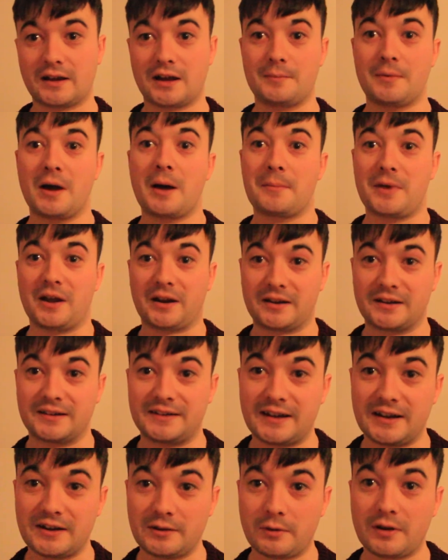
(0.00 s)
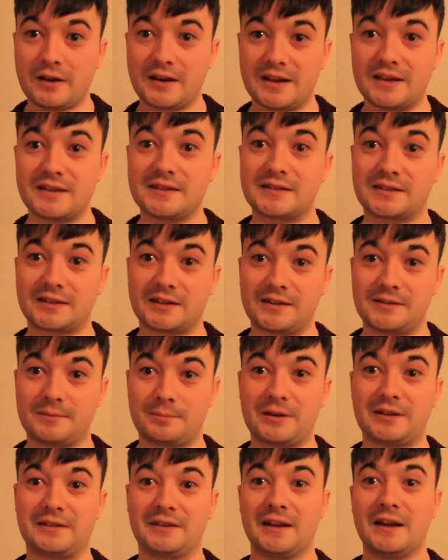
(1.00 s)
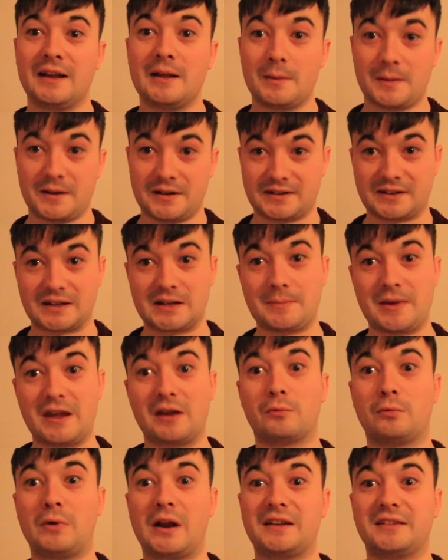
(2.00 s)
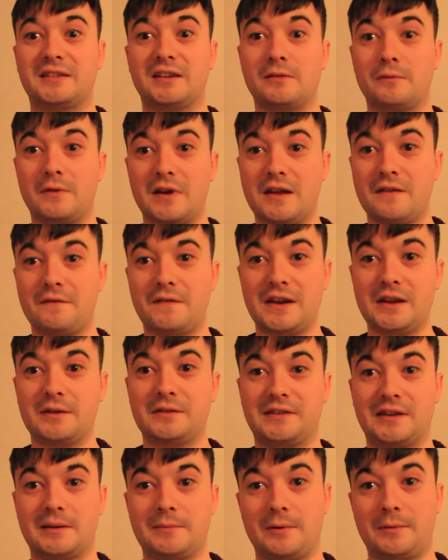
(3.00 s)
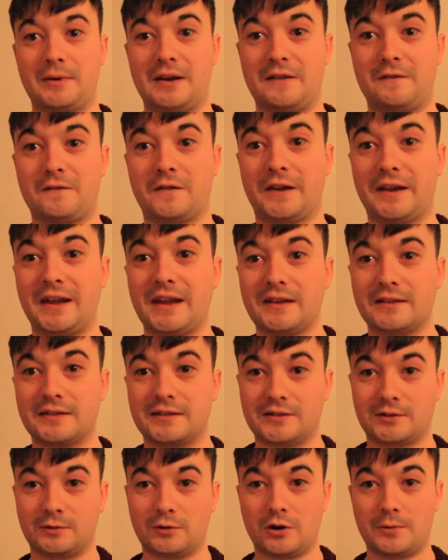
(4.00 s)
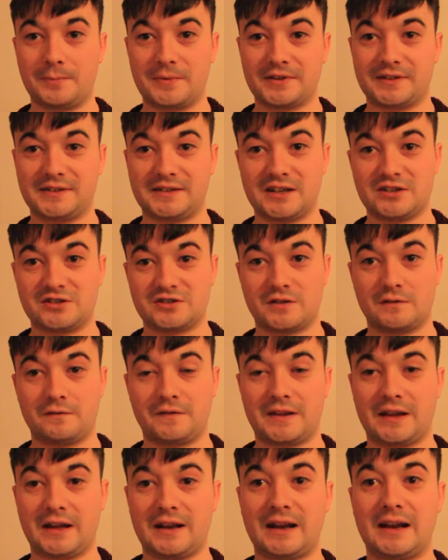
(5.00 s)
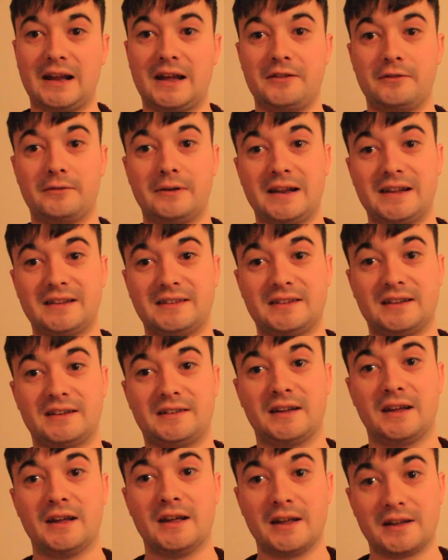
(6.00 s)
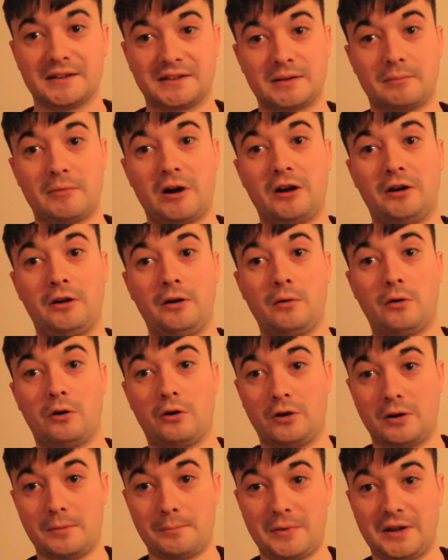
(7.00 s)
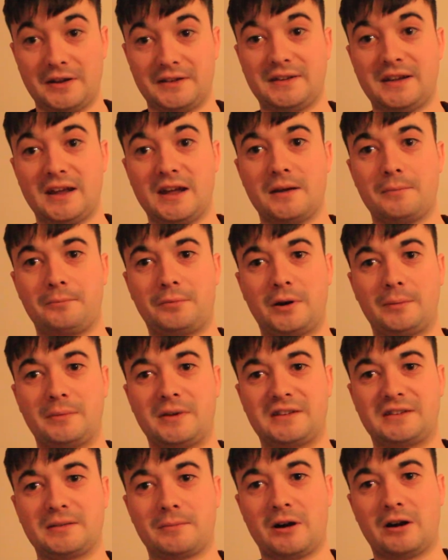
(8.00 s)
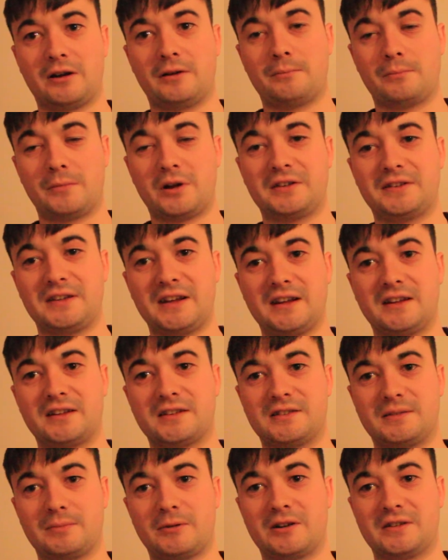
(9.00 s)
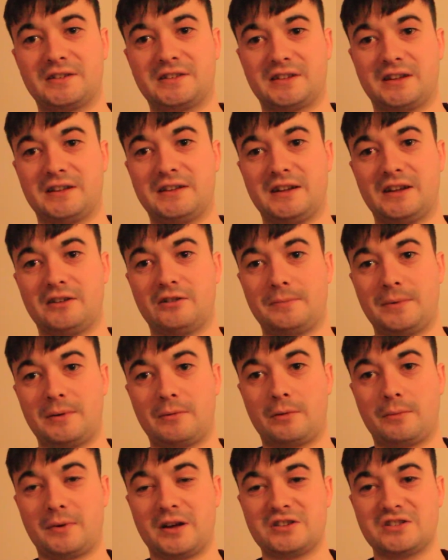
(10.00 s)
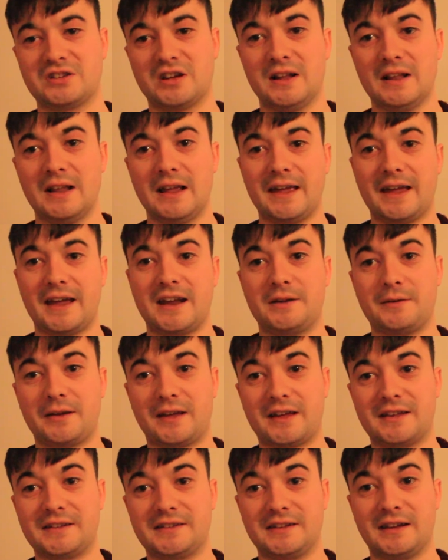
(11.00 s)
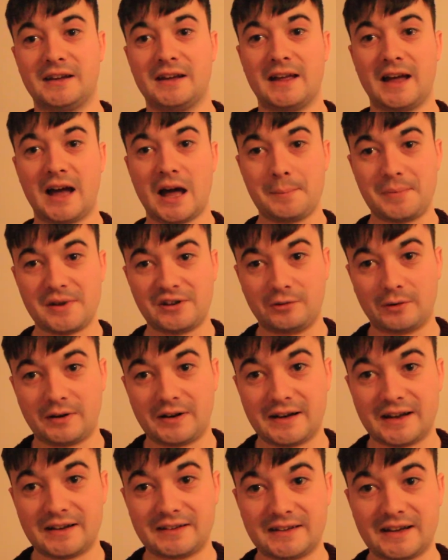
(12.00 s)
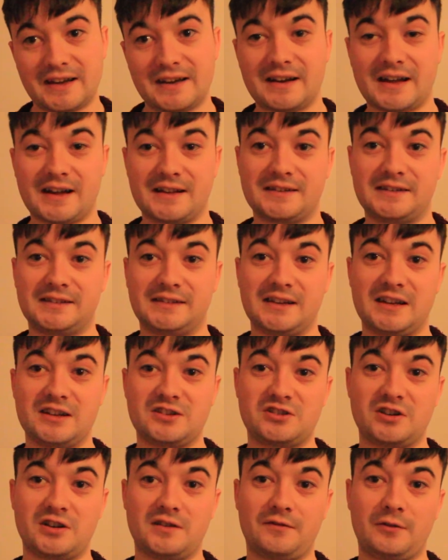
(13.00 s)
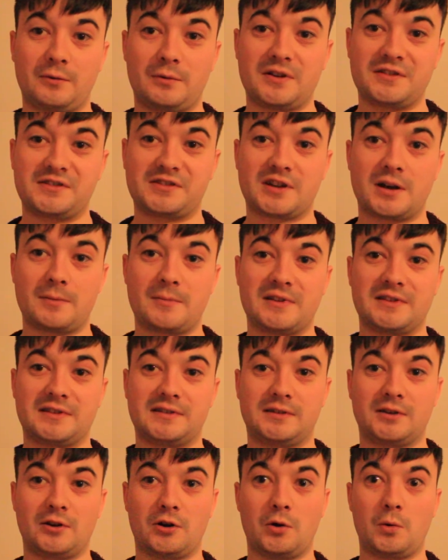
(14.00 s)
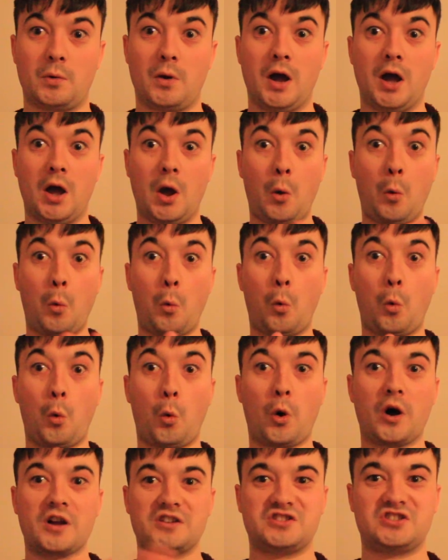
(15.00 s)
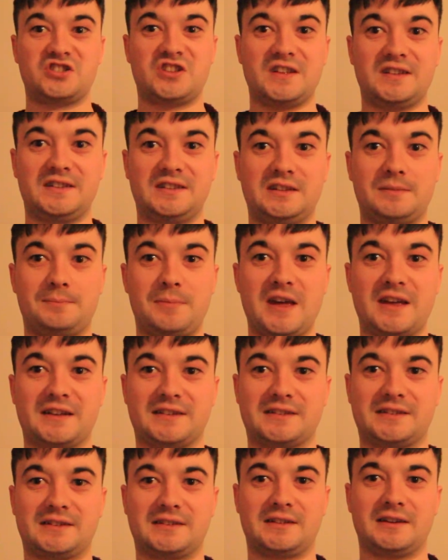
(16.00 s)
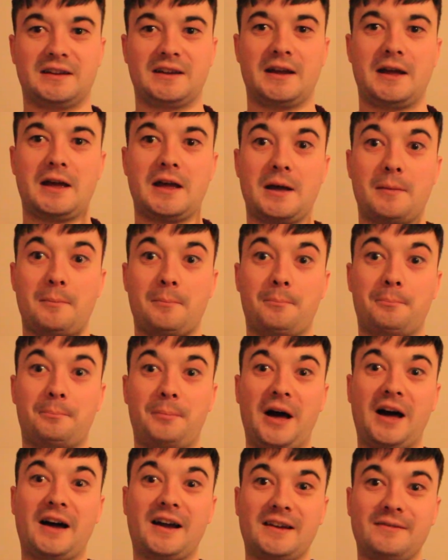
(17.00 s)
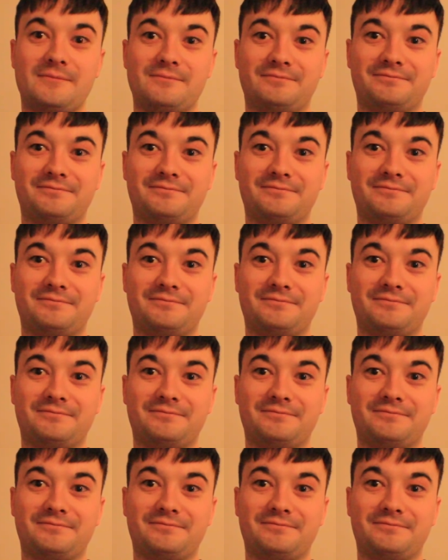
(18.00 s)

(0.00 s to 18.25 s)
I'm not going to tell you what it is, but it's going to be a rant and rave video. It's going to be really funny, so I hope you'll stay tuned for that. I'll either release it tomorrow or Monday, probably tomorrow, Monday, because tomorrow's Sunday, I don't know if people watch. Anyway, guys, happy 2019, and stay tuned for what's coming, so watch this space. Bye!